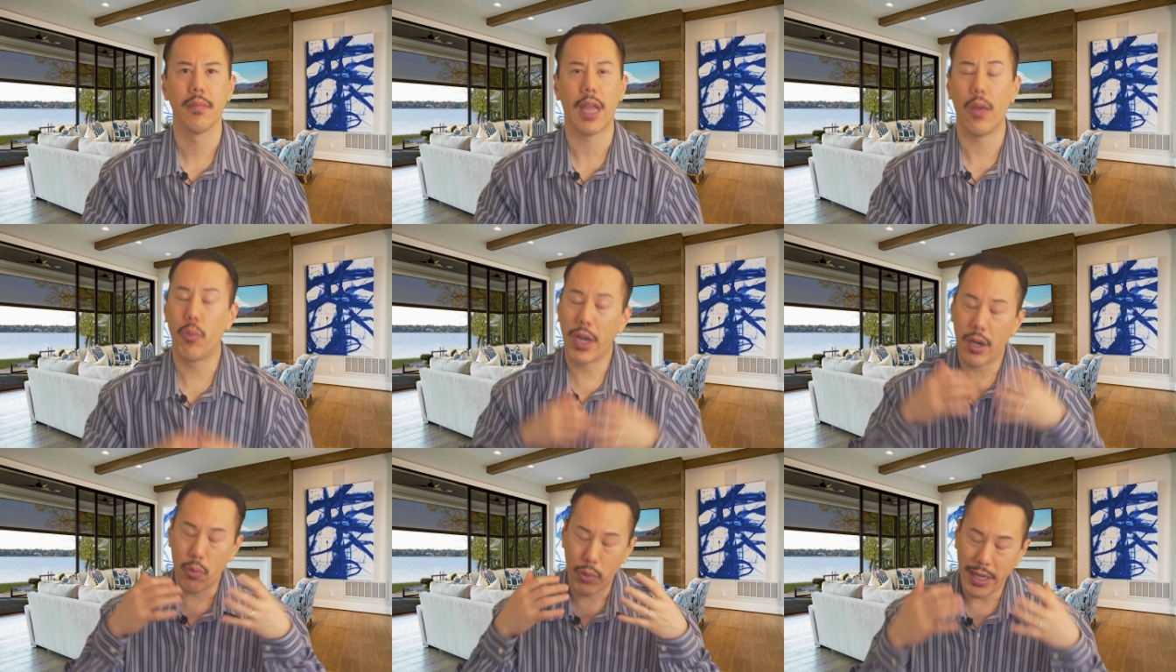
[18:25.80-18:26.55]
And
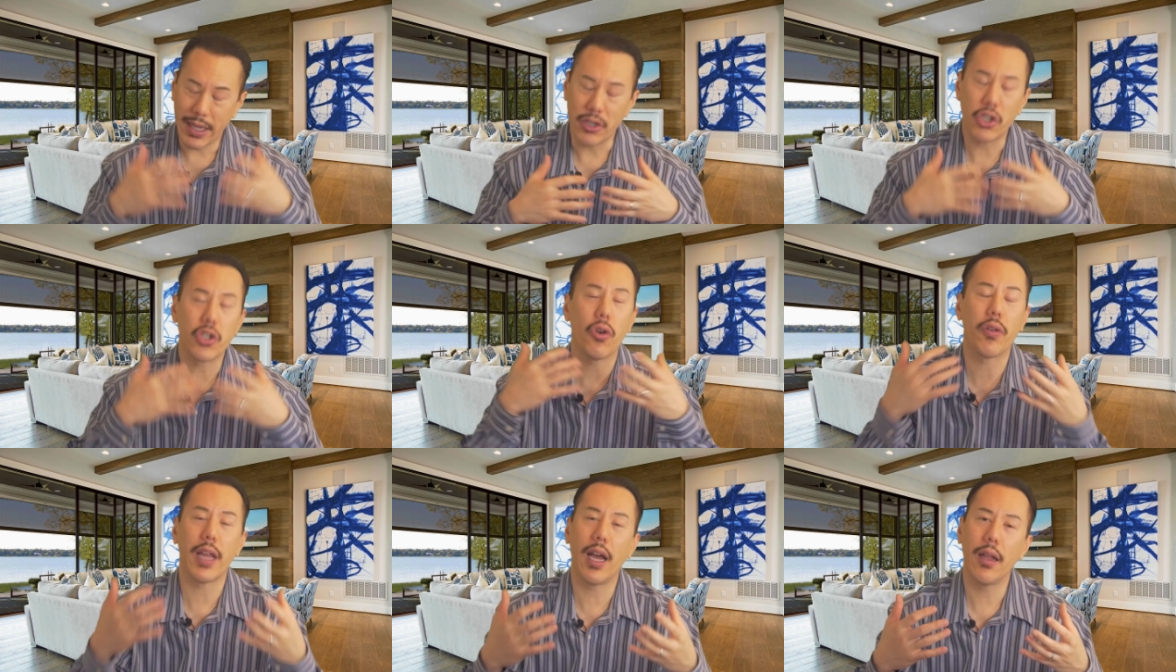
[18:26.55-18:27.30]
we, we can
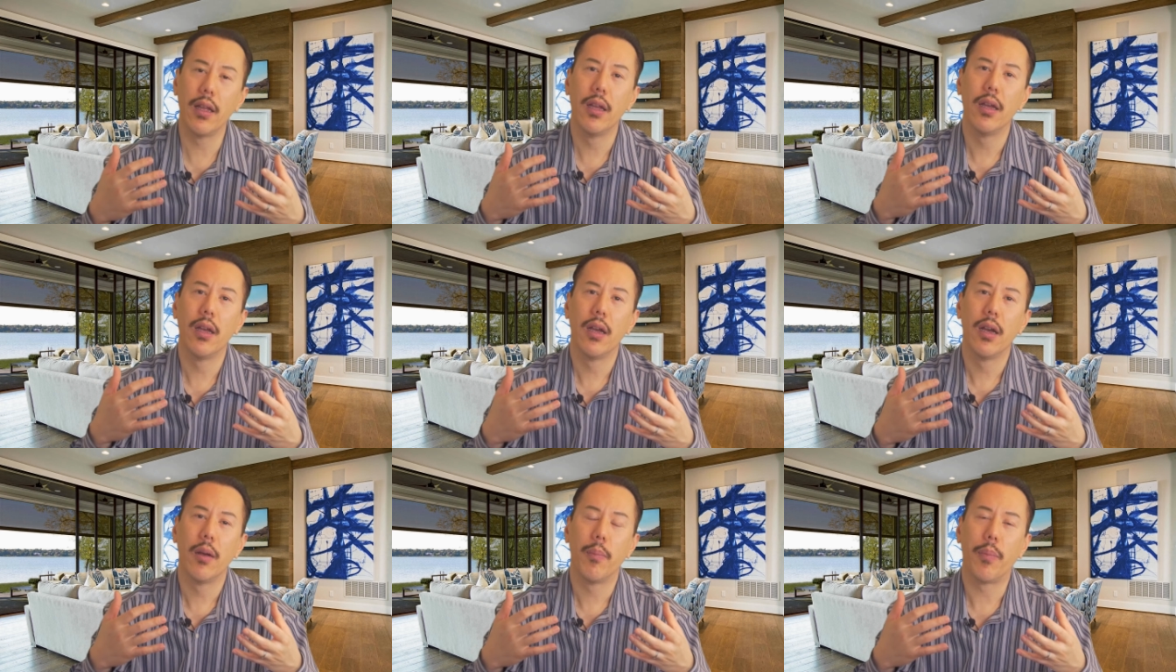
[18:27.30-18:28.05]
show that
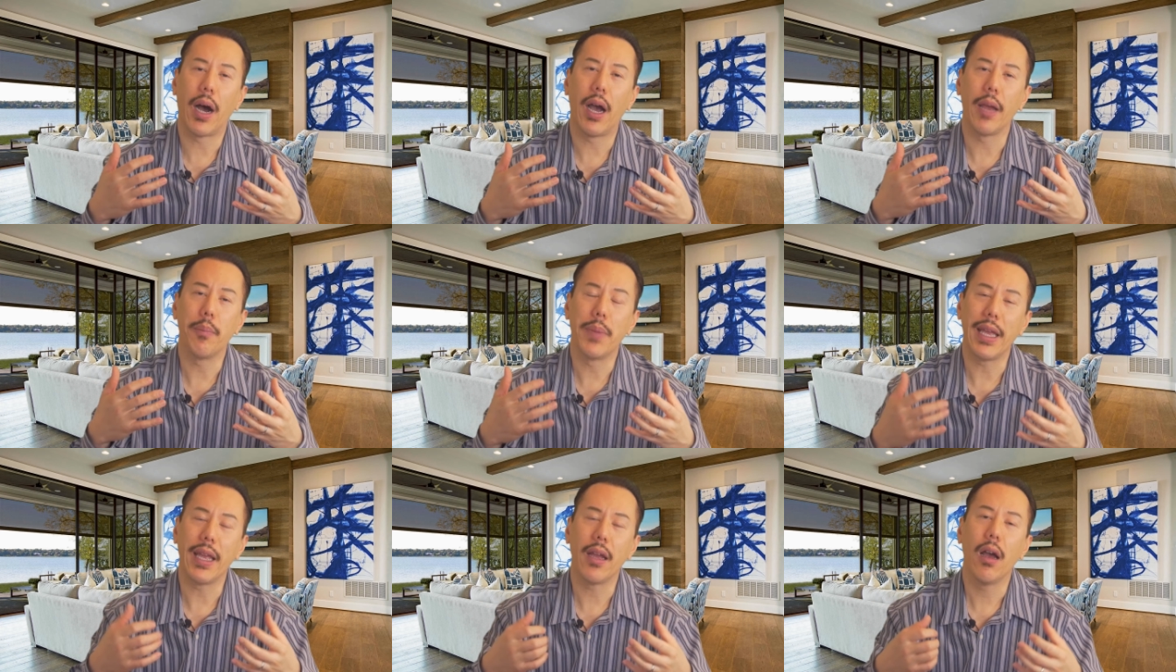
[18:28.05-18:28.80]
by
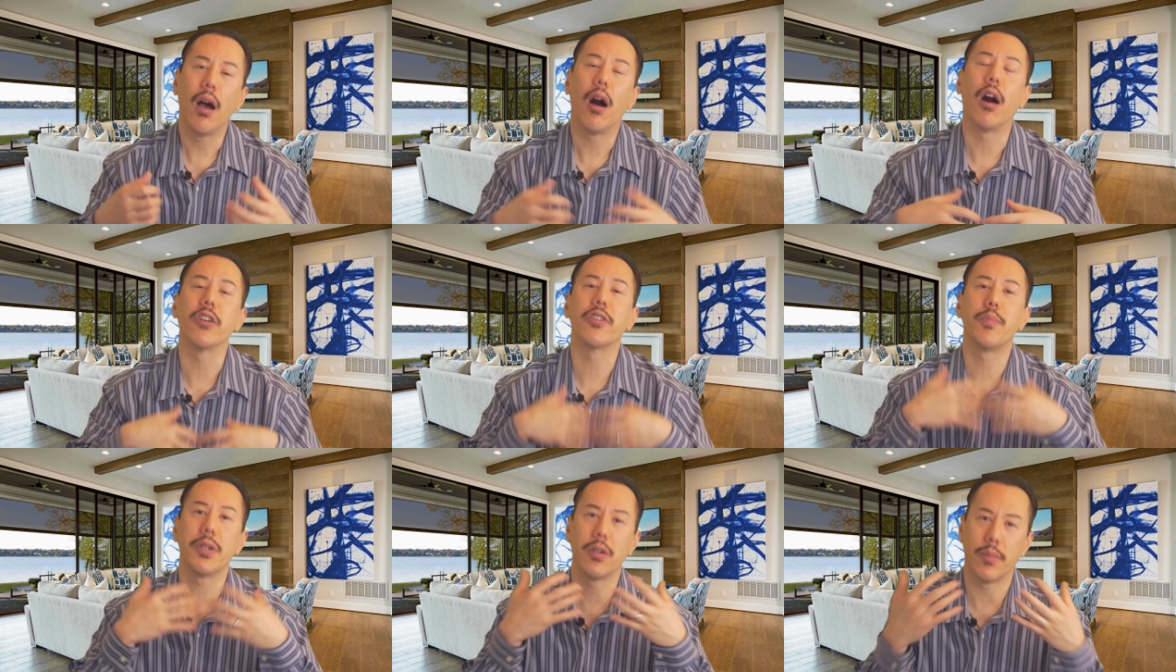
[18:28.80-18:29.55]
being
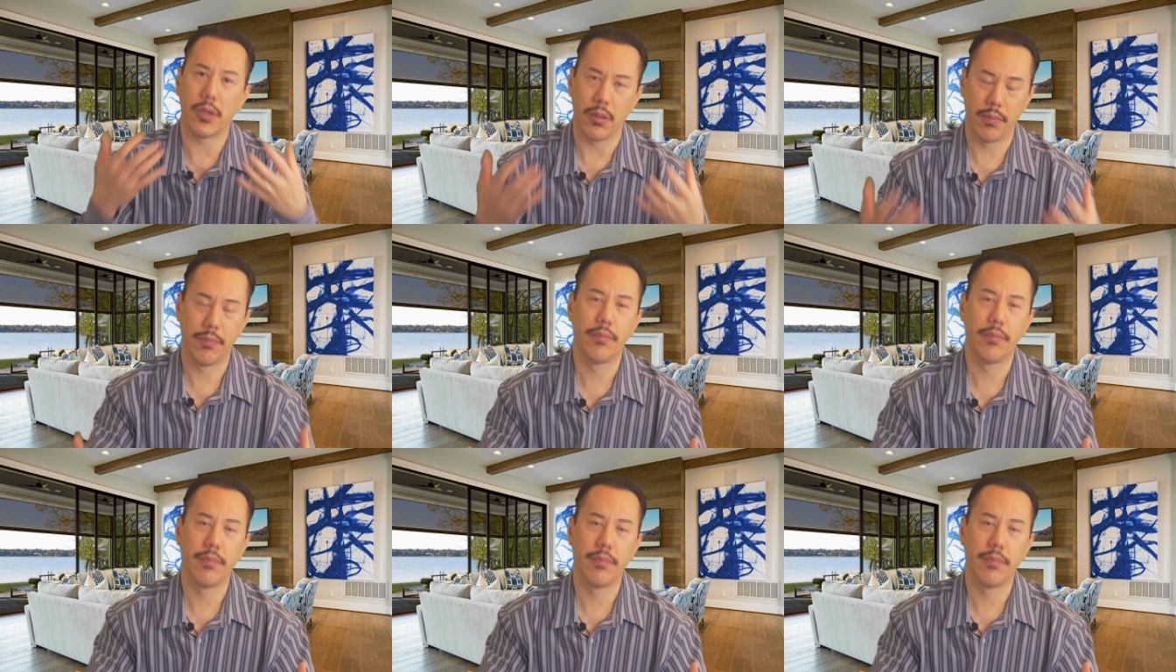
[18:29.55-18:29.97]
hospitable